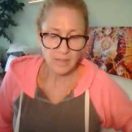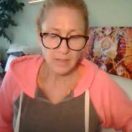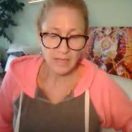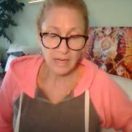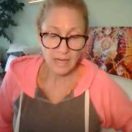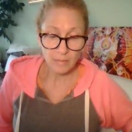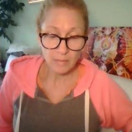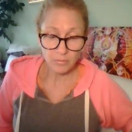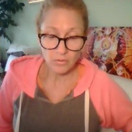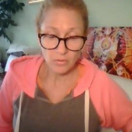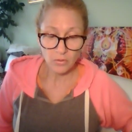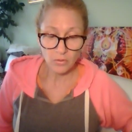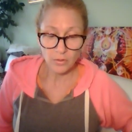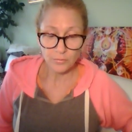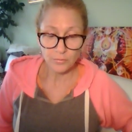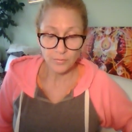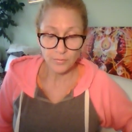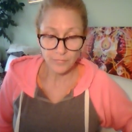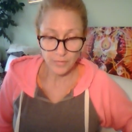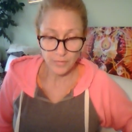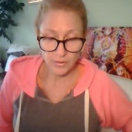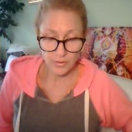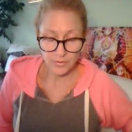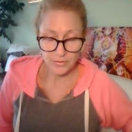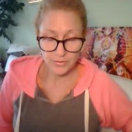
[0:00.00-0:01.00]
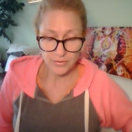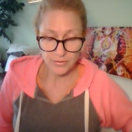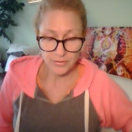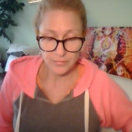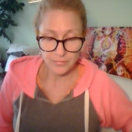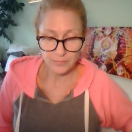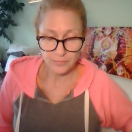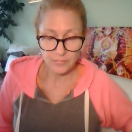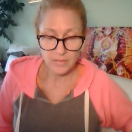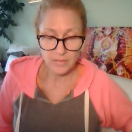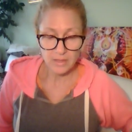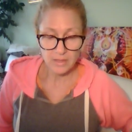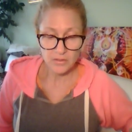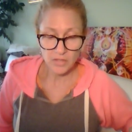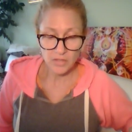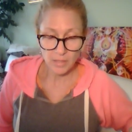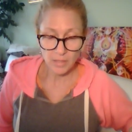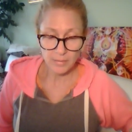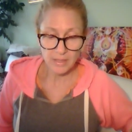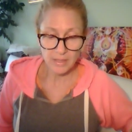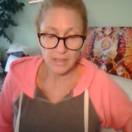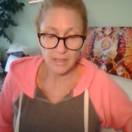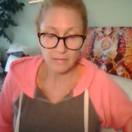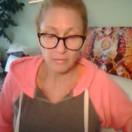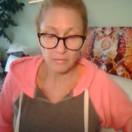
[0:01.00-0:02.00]
Capricorn reversed,
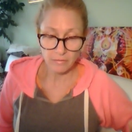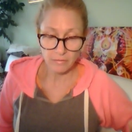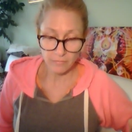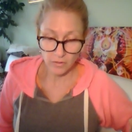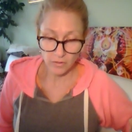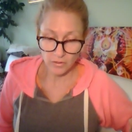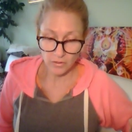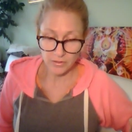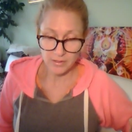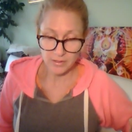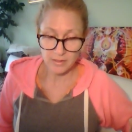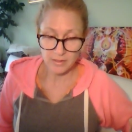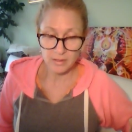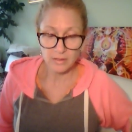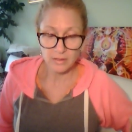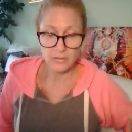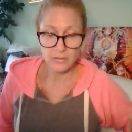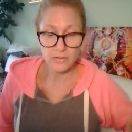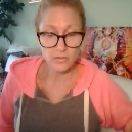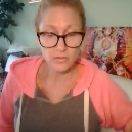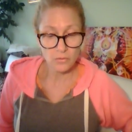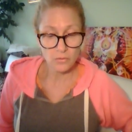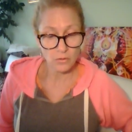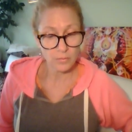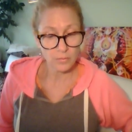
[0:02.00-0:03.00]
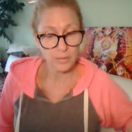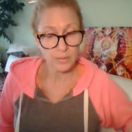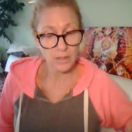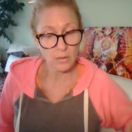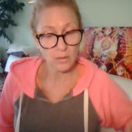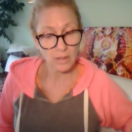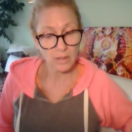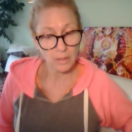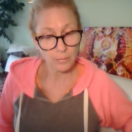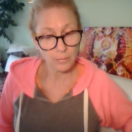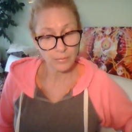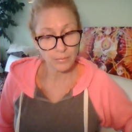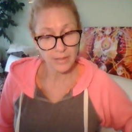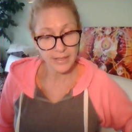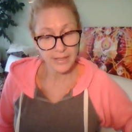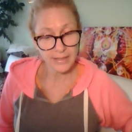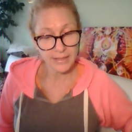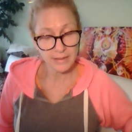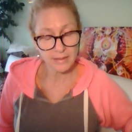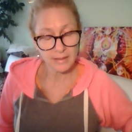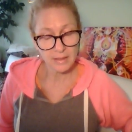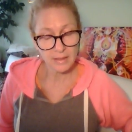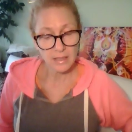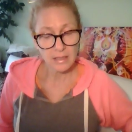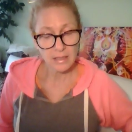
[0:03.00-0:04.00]
Gemini reversed, Scorpio
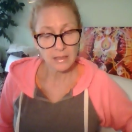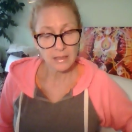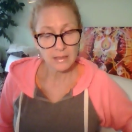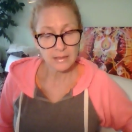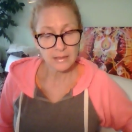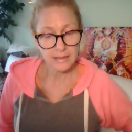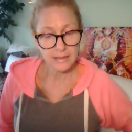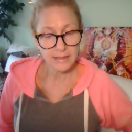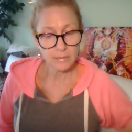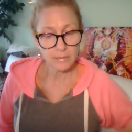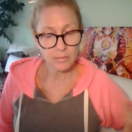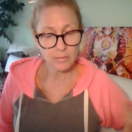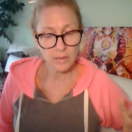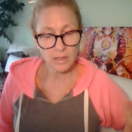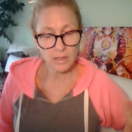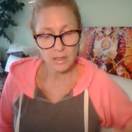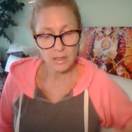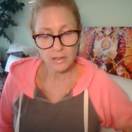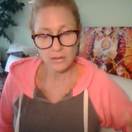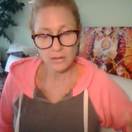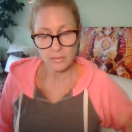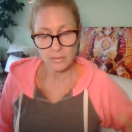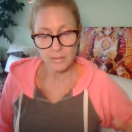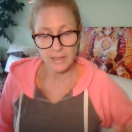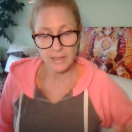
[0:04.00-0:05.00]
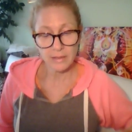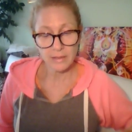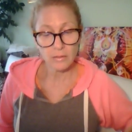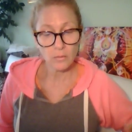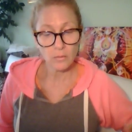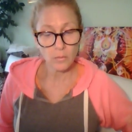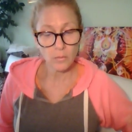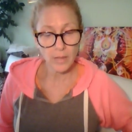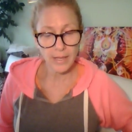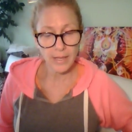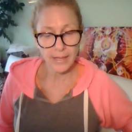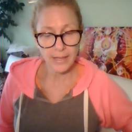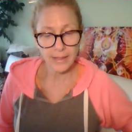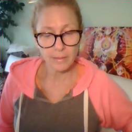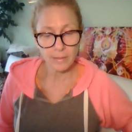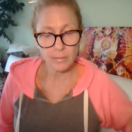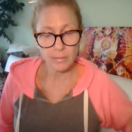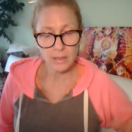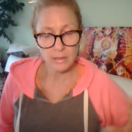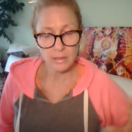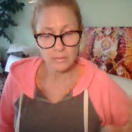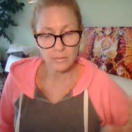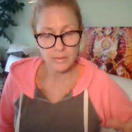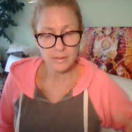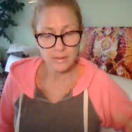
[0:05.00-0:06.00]
upright, Libra could be either way,
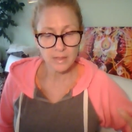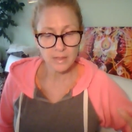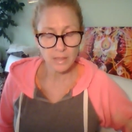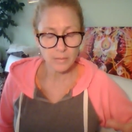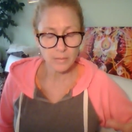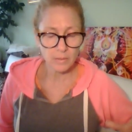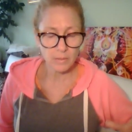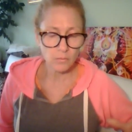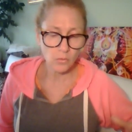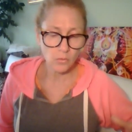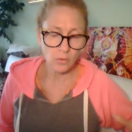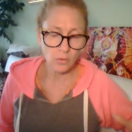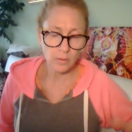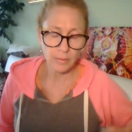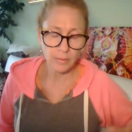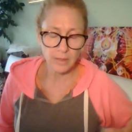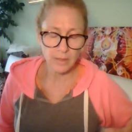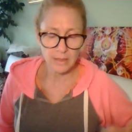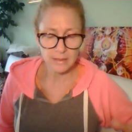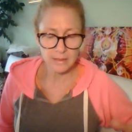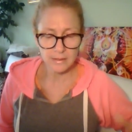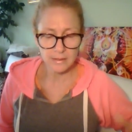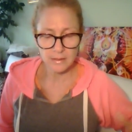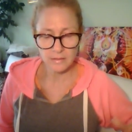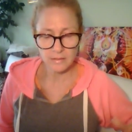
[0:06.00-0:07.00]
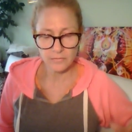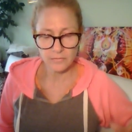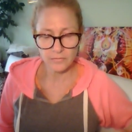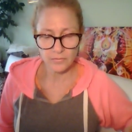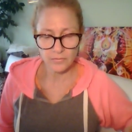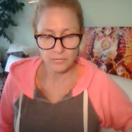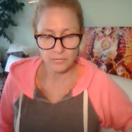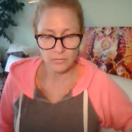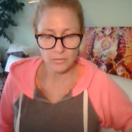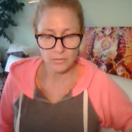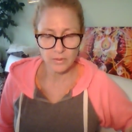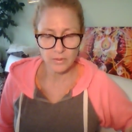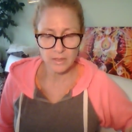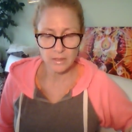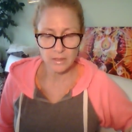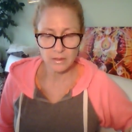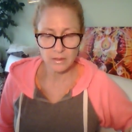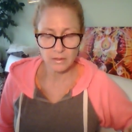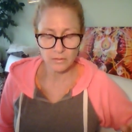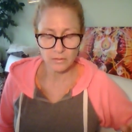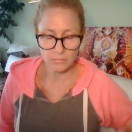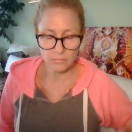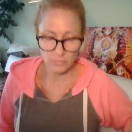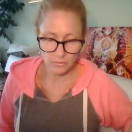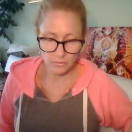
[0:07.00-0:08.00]
but it was coming more positive through and
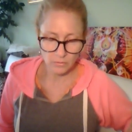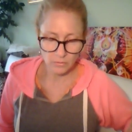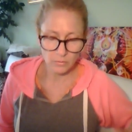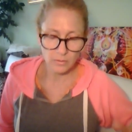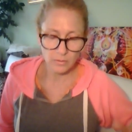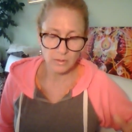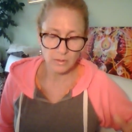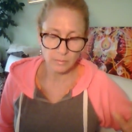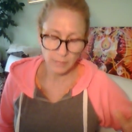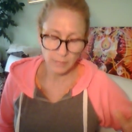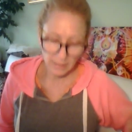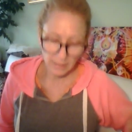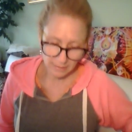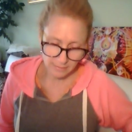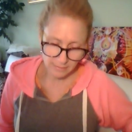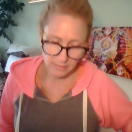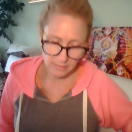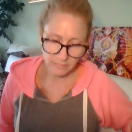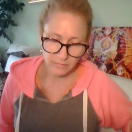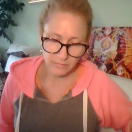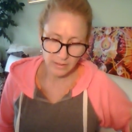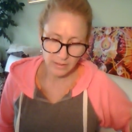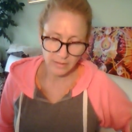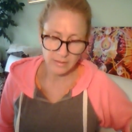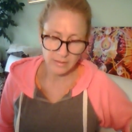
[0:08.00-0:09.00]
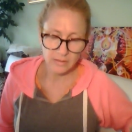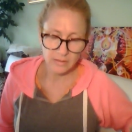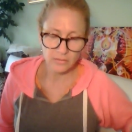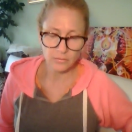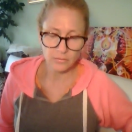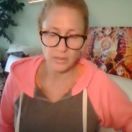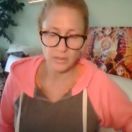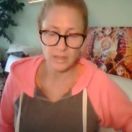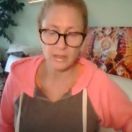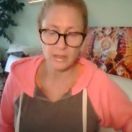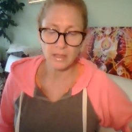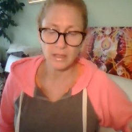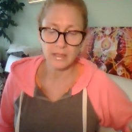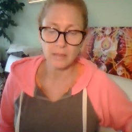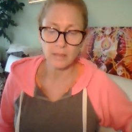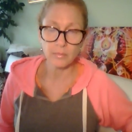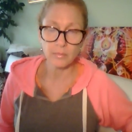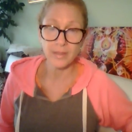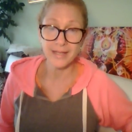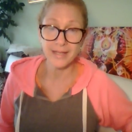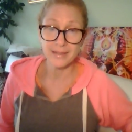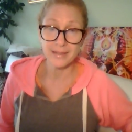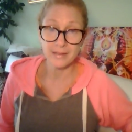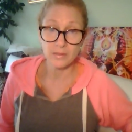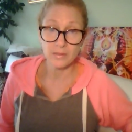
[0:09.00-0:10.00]
through positively in this read, and then
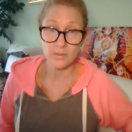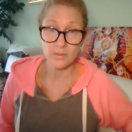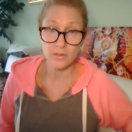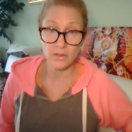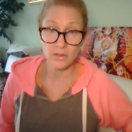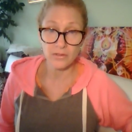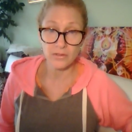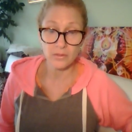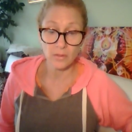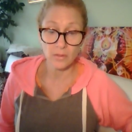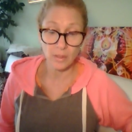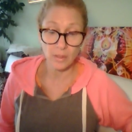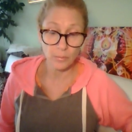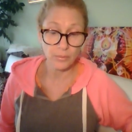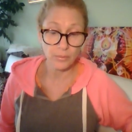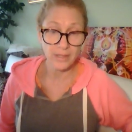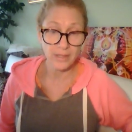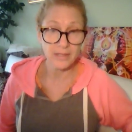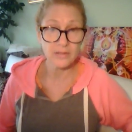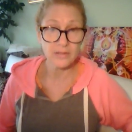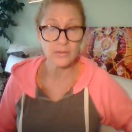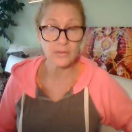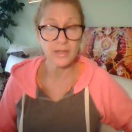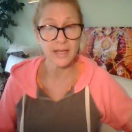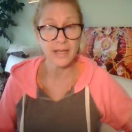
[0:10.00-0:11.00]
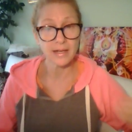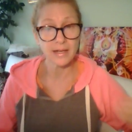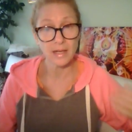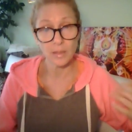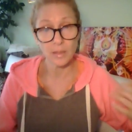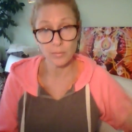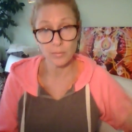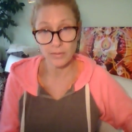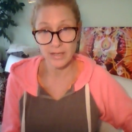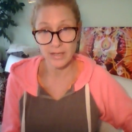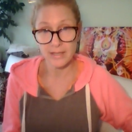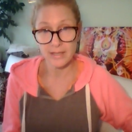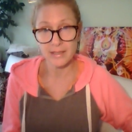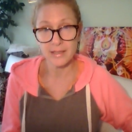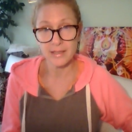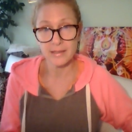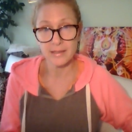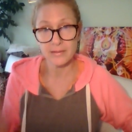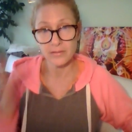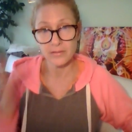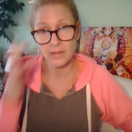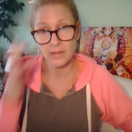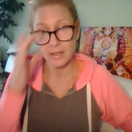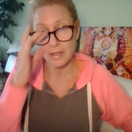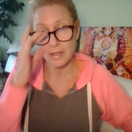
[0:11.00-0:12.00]
Pisces was also upright. So again, upright
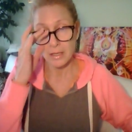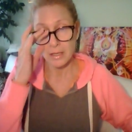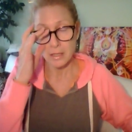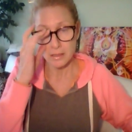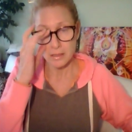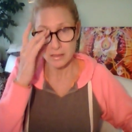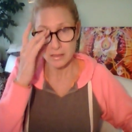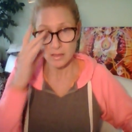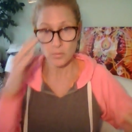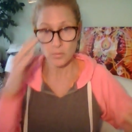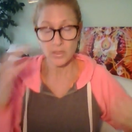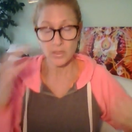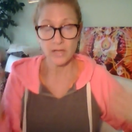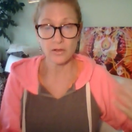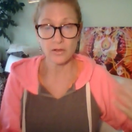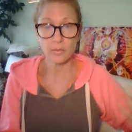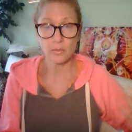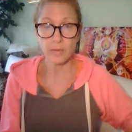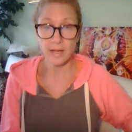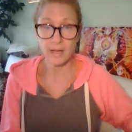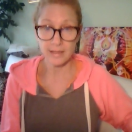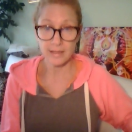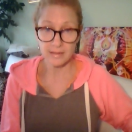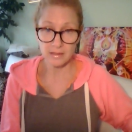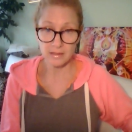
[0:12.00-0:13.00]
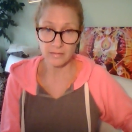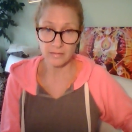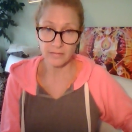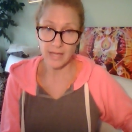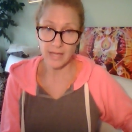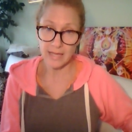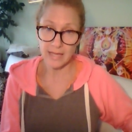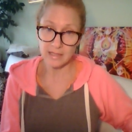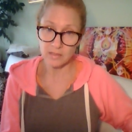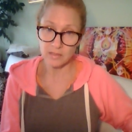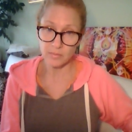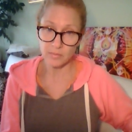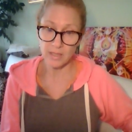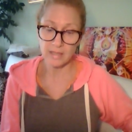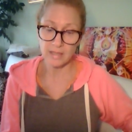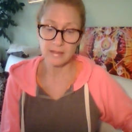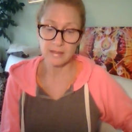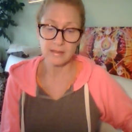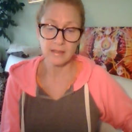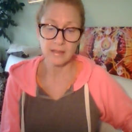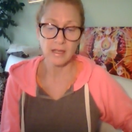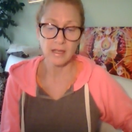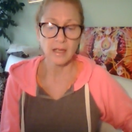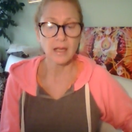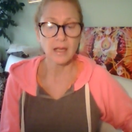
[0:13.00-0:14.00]
is someone in their positive aspects